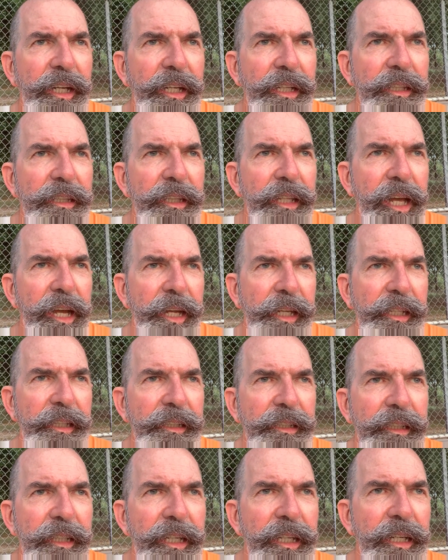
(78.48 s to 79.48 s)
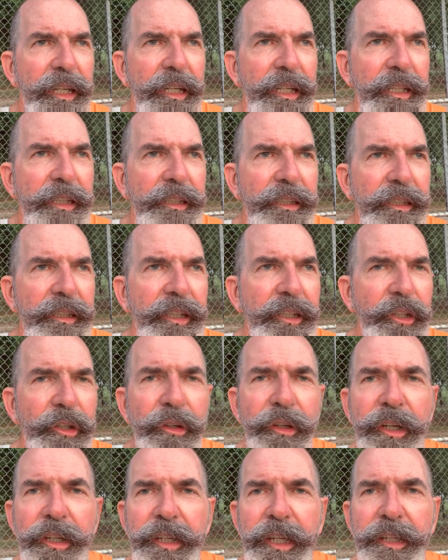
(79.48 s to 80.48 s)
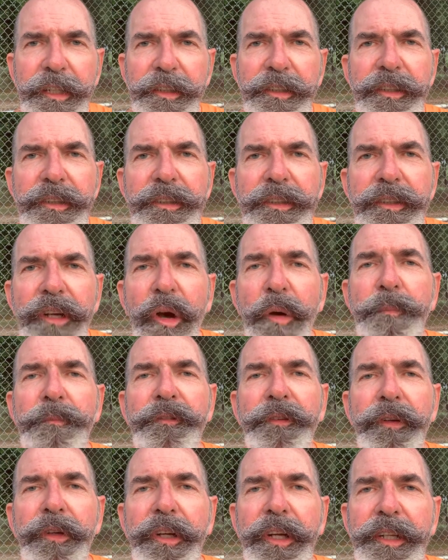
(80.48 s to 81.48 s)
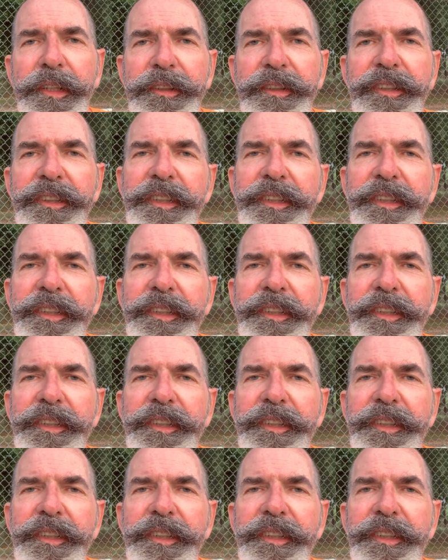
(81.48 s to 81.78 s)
like good and hopeful and